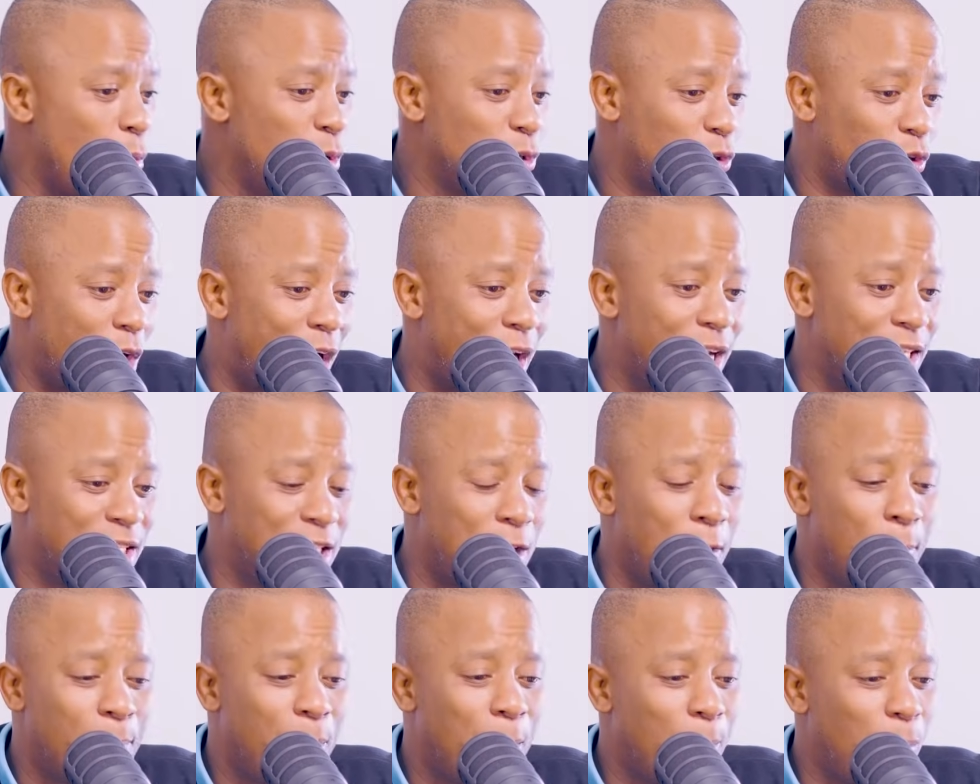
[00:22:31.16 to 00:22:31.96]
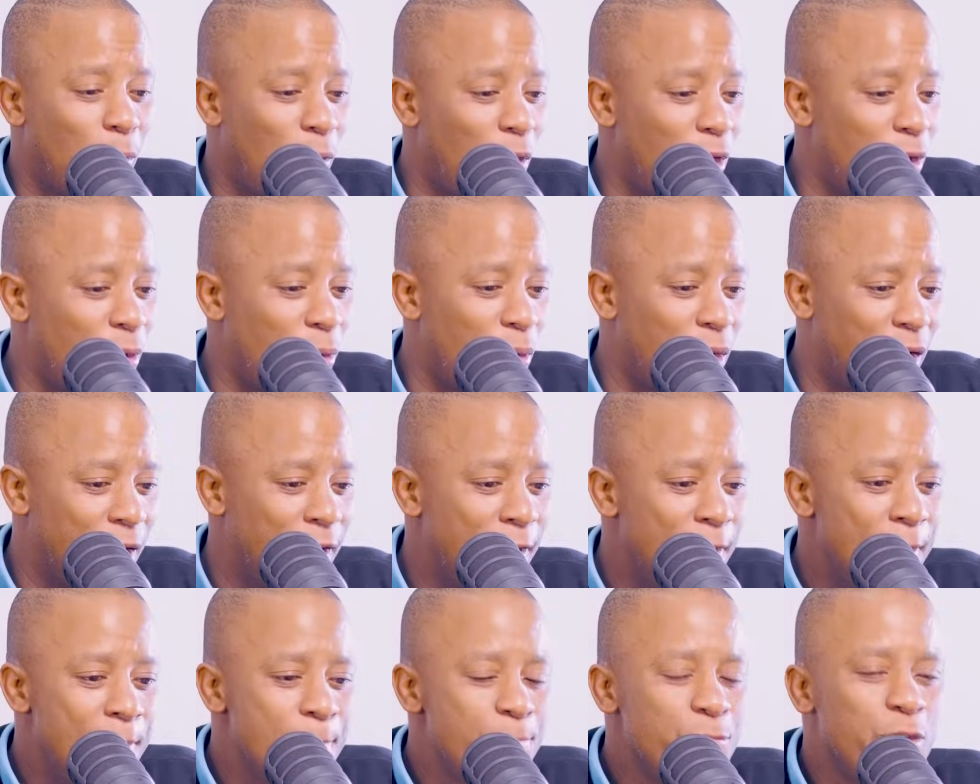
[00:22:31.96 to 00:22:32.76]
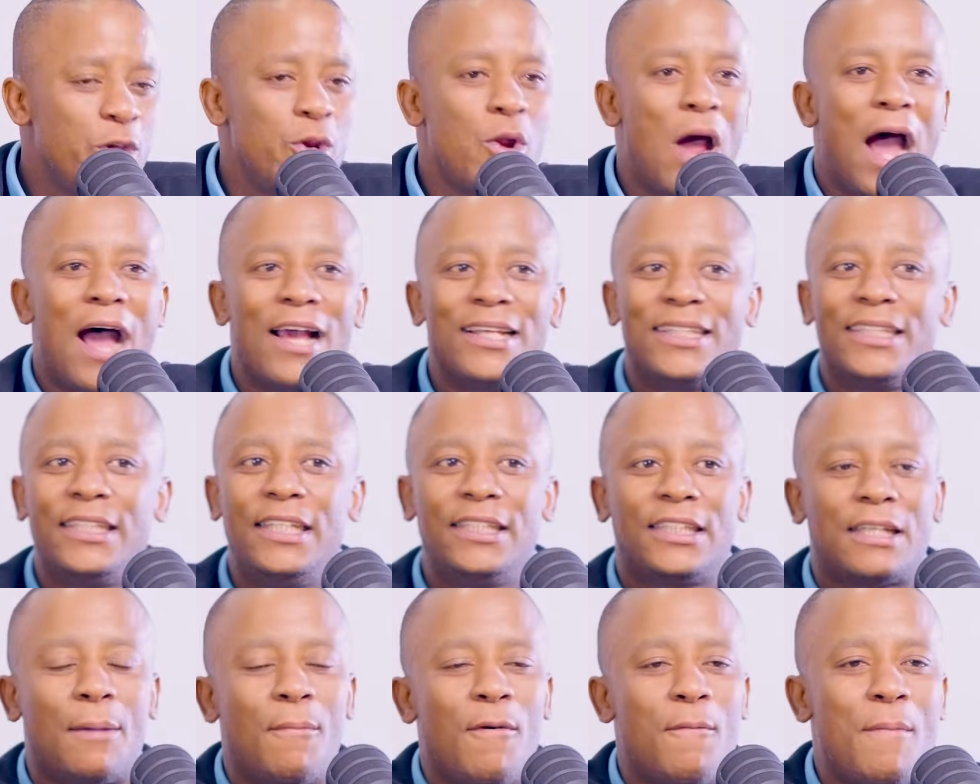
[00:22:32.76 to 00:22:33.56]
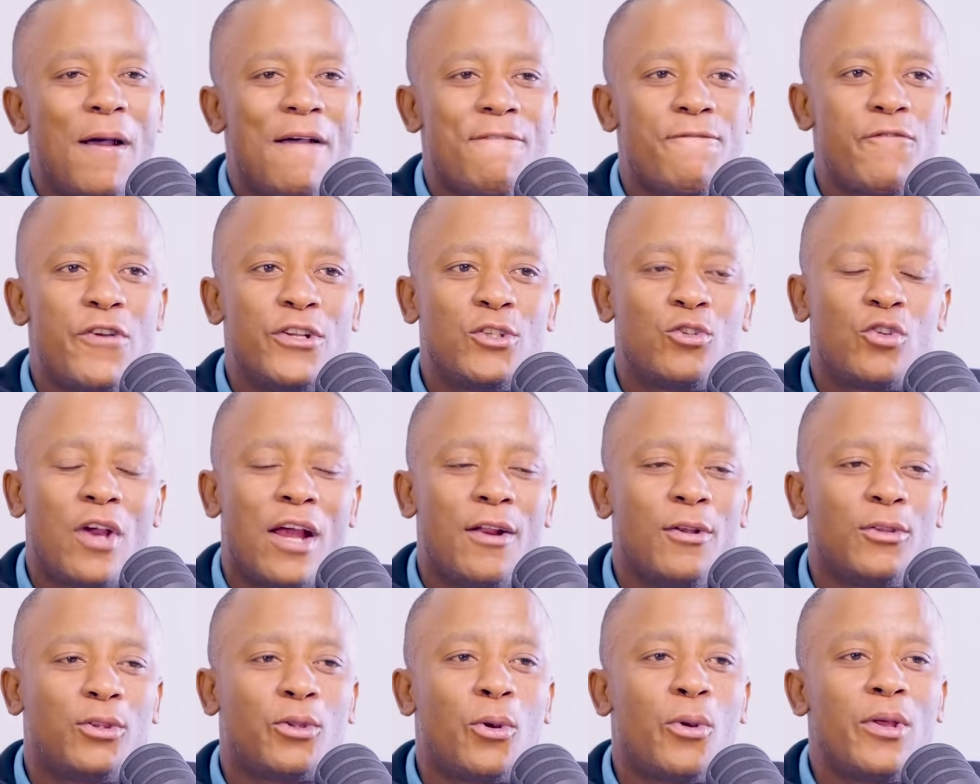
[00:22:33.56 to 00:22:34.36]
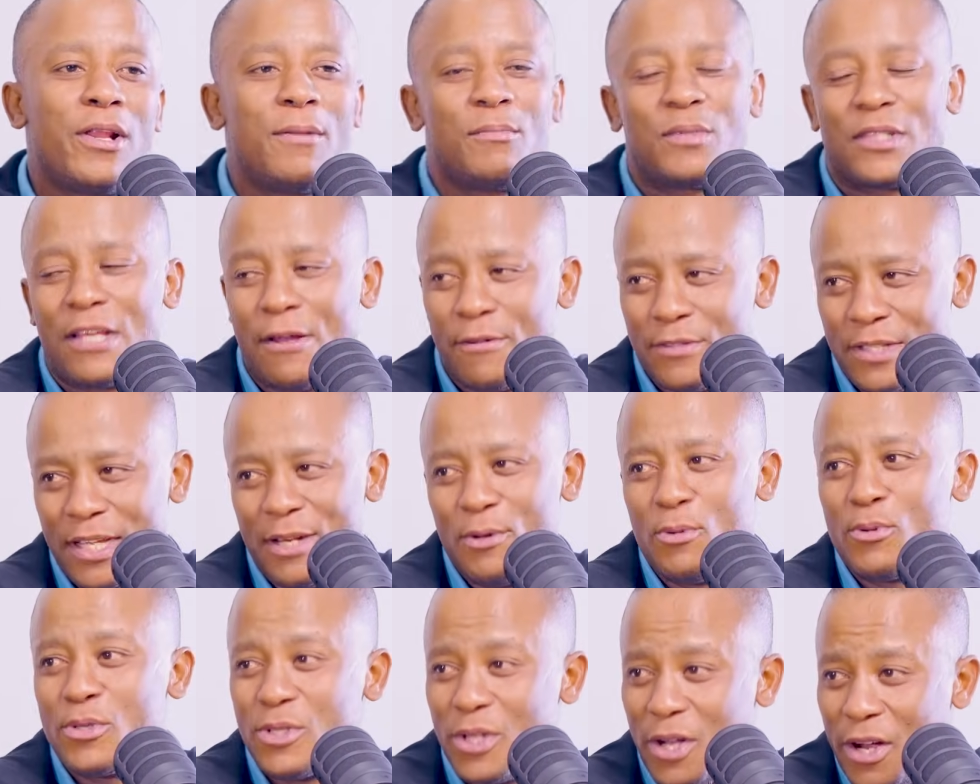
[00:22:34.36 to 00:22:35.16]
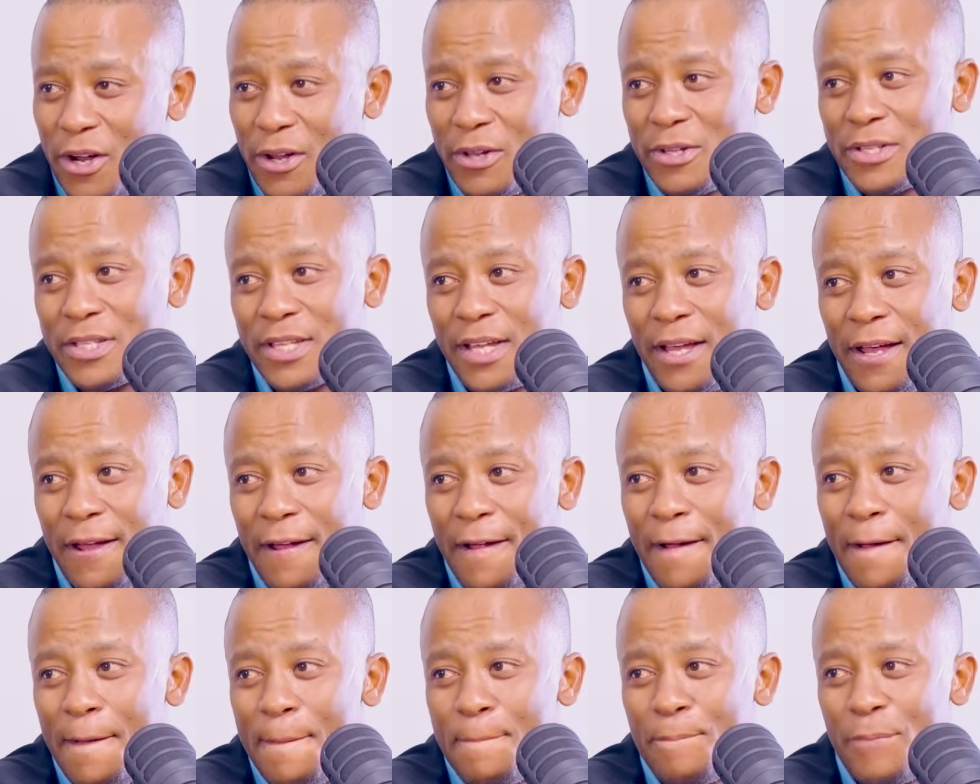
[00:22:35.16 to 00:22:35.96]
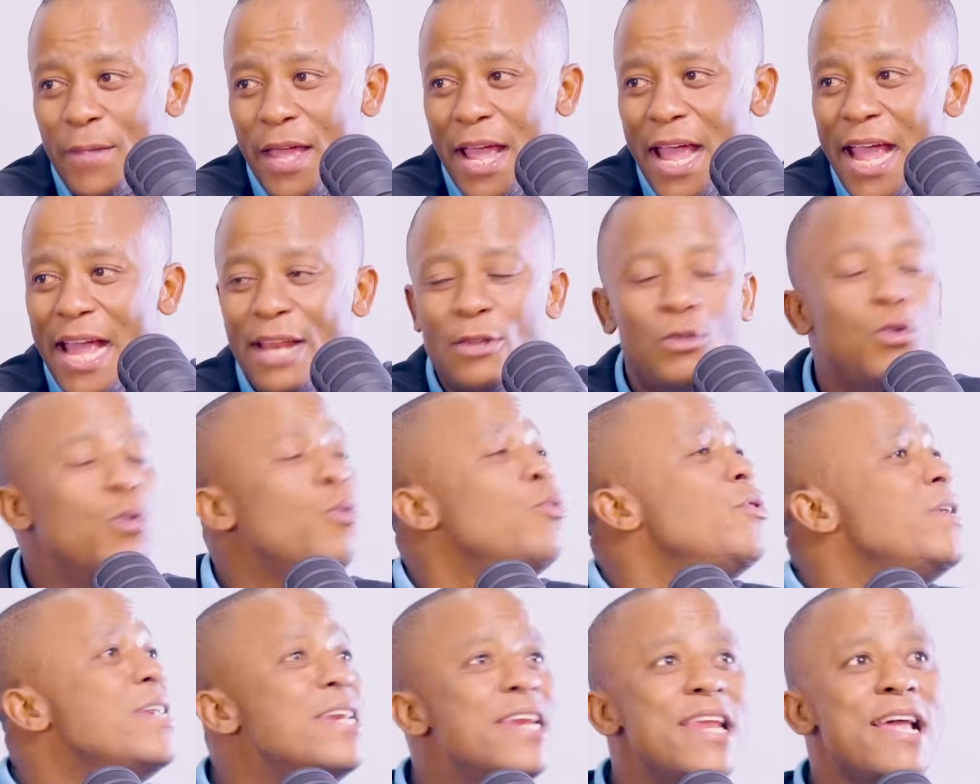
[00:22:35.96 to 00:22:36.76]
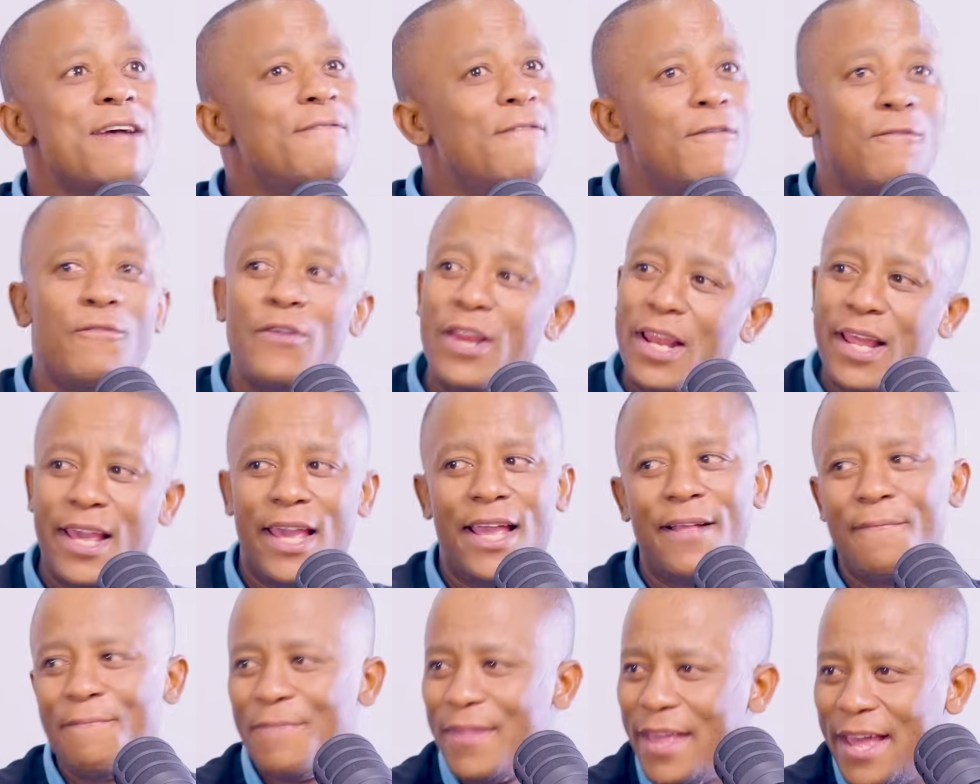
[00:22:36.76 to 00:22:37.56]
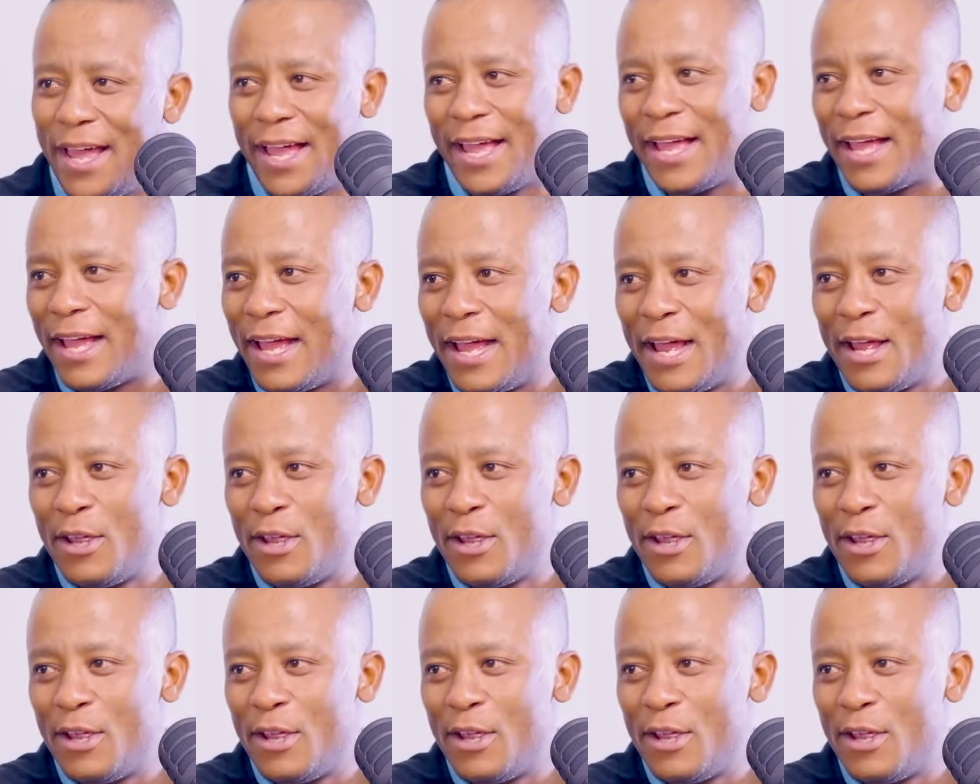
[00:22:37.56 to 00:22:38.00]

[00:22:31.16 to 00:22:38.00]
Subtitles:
I always try to tell people. I see some of my friends trying to throw themselves in those circles, and you never really in there.